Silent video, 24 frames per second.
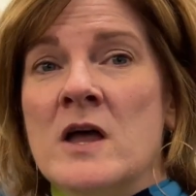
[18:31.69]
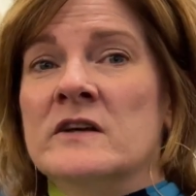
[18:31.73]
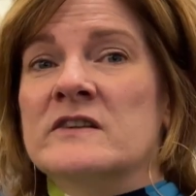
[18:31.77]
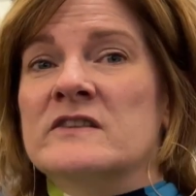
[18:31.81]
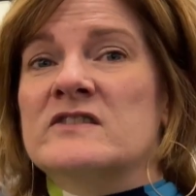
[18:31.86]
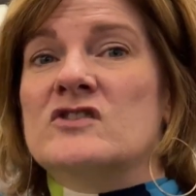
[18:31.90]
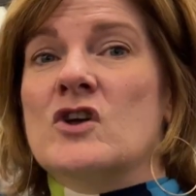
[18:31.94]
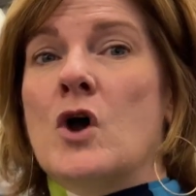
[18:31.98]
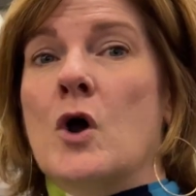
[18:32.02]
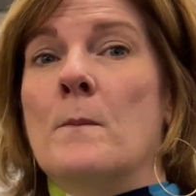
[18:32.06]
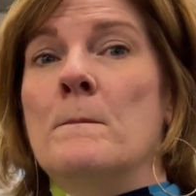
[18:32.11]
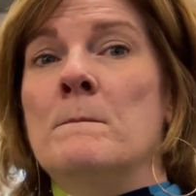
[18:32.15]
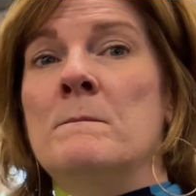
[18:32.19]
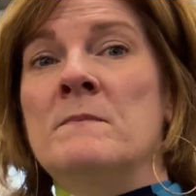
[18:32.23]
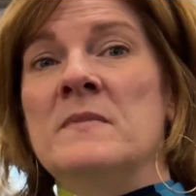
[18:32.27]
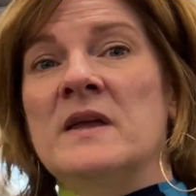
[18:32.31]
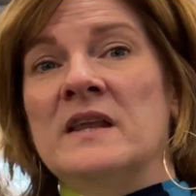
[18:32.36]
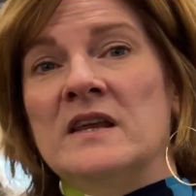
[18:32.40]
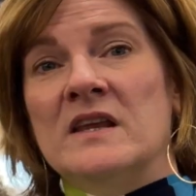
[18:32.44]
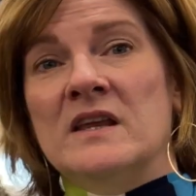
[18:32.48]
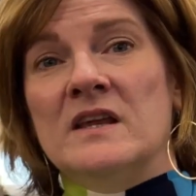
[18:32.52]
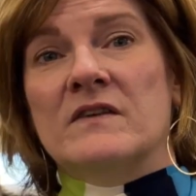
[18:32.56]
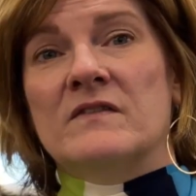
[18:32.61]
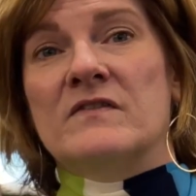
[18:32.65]
So
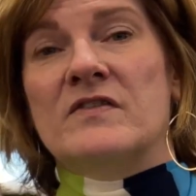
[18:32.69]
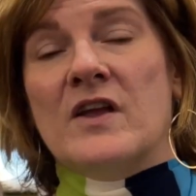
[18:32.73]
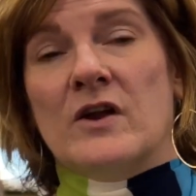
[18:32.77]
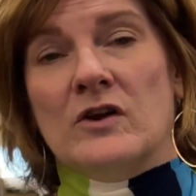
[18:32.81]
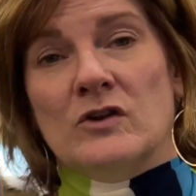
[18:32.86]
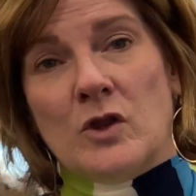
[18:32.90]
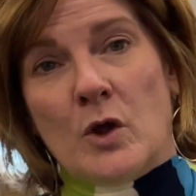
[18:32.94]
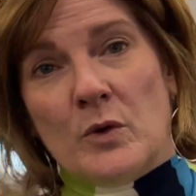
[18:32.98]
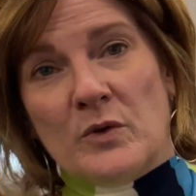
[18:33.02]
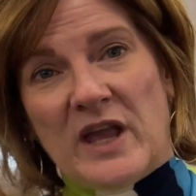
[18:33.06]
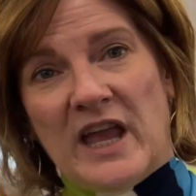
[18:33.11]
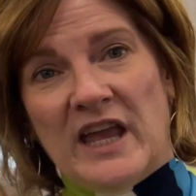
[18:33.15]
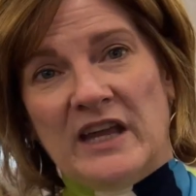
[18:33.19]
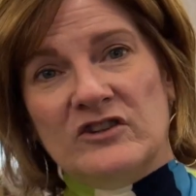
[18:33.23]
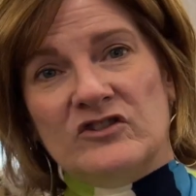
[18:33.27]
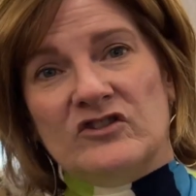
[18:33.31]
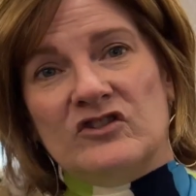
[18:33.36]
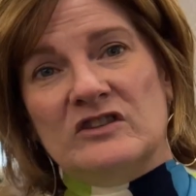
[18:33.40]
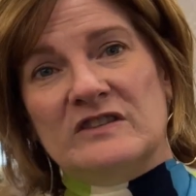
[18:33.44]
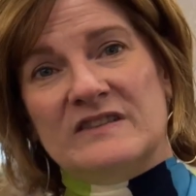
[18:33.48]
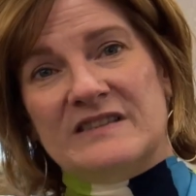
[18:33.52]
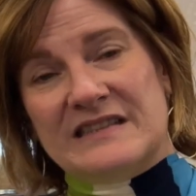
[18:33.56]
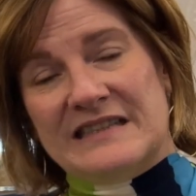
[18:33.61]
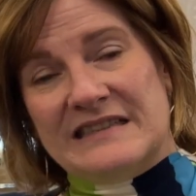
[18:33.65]
many of their
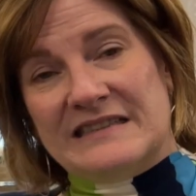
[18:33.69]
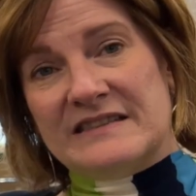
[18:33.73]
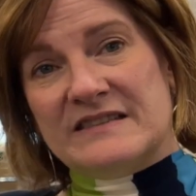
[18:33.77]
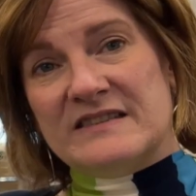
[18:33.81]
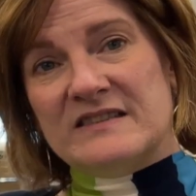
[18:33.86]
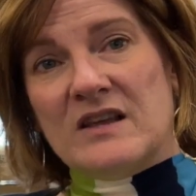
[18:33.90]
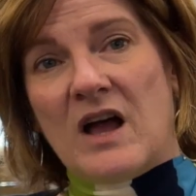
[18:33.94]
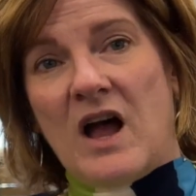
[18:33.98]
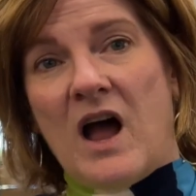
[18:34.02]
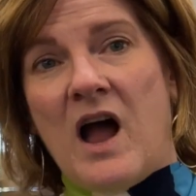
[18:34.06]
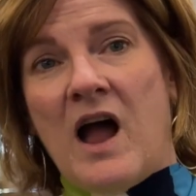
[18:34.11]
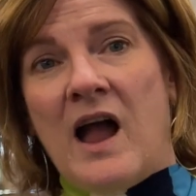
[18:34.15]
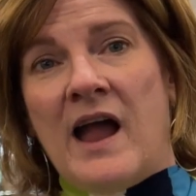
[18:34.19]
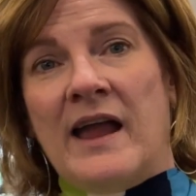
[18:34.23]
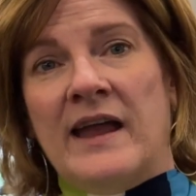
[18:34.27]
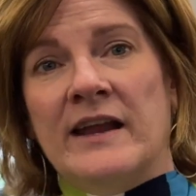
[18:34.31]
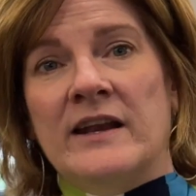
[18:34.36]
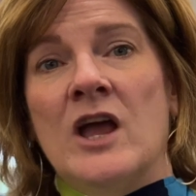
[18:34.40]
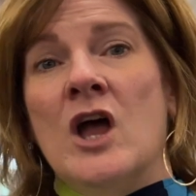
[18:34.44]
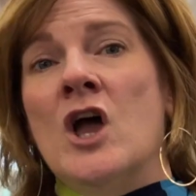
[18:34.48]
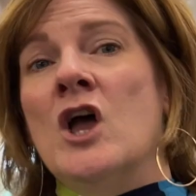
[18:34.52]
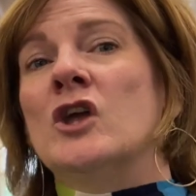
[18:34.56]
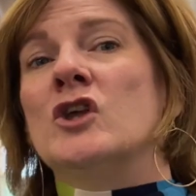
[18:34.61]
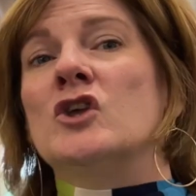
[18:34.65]
locations inside,
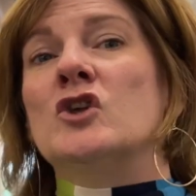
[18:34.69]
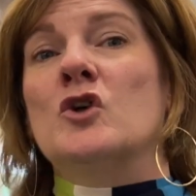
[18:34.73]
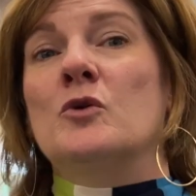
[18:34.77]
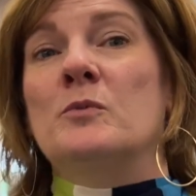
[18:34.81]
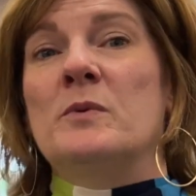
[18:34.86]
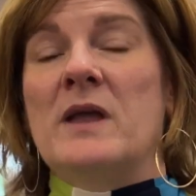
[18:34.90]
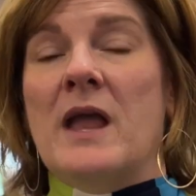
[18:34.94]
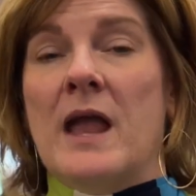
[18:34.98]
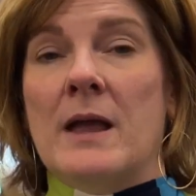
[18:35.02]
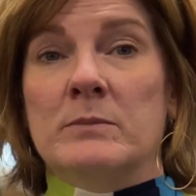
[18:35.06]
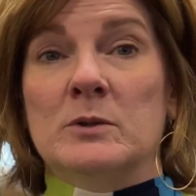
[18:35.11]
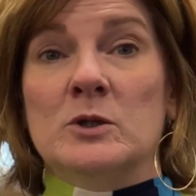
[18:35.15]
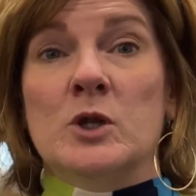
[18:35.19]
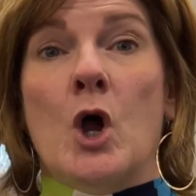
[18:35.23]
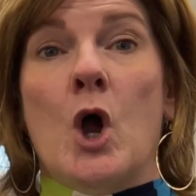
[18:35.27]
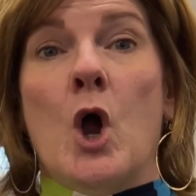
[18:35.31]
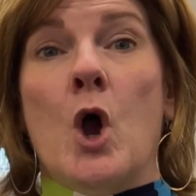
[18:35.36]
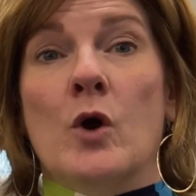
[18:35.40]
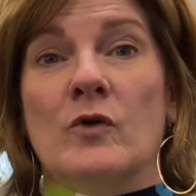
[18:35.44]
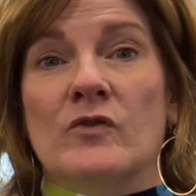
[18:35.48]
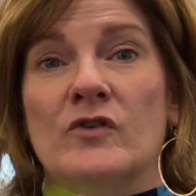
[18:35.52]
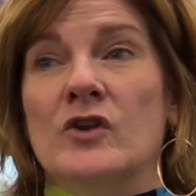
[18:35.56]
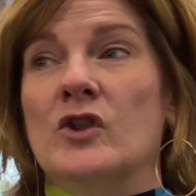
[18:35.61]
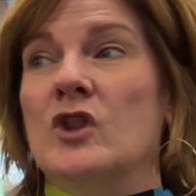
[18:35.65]
you'll be able to
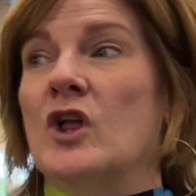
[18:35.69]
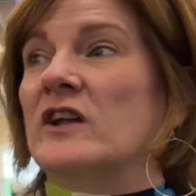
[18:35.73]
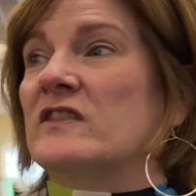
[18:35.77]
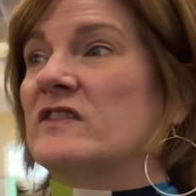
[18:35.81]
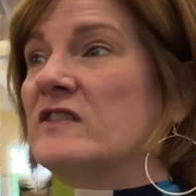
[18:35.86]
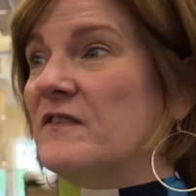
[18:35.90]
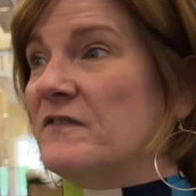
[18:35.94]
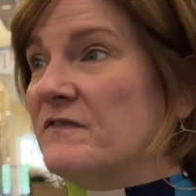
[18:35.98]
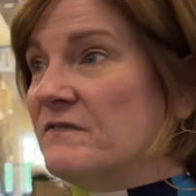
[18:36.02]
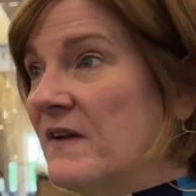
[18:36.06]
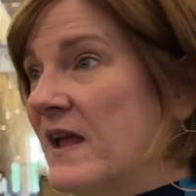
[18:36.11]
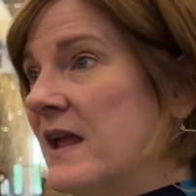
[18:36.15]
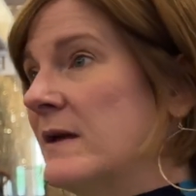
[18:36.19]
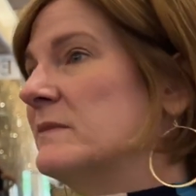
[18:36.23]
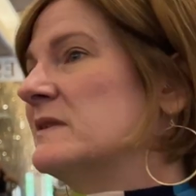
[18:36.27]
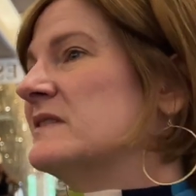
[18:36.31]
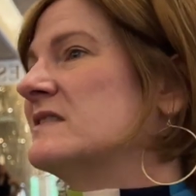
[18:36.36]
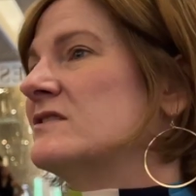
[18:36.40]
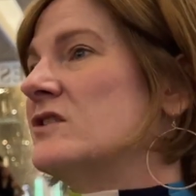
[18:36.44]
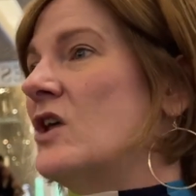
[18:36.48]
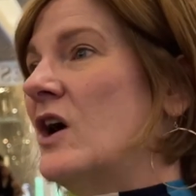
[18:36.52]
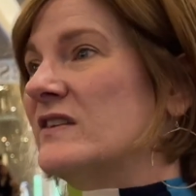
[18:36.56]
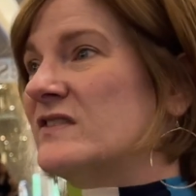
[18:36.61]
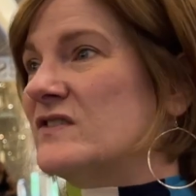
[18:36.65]
overlook the
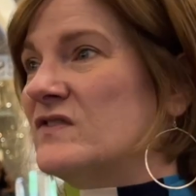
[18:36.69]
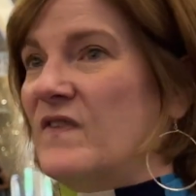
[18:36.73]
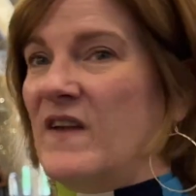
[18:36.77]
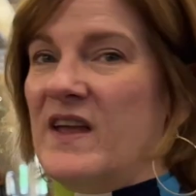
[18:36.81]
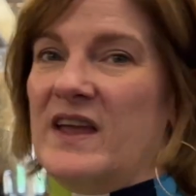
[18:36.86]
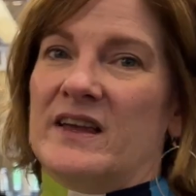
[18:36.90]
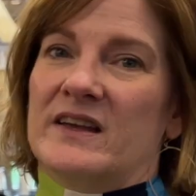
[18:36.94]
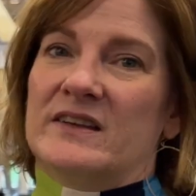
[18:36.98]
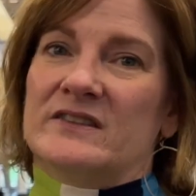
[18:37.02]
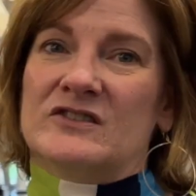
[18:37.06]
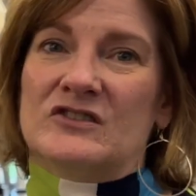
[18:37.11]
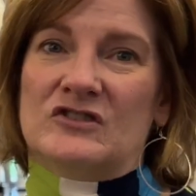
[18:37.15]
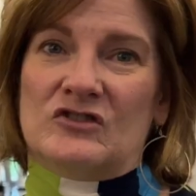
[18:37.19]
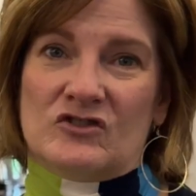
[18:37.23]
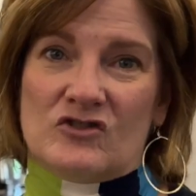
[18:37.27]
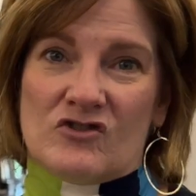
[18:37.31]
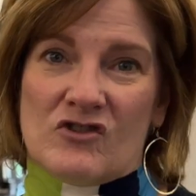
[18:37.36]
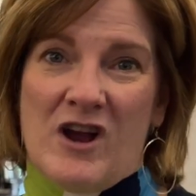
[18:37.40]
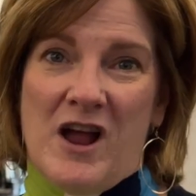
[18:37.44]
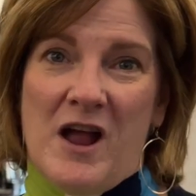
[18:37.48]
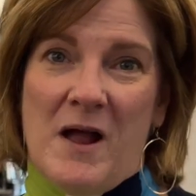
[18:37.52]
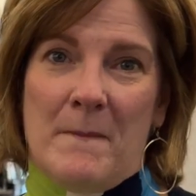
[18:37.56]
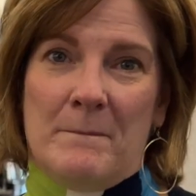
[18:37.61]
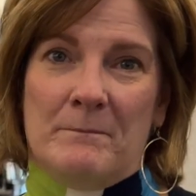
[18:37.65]
famous Las Vegas
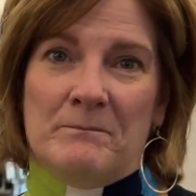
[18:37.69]
Strip.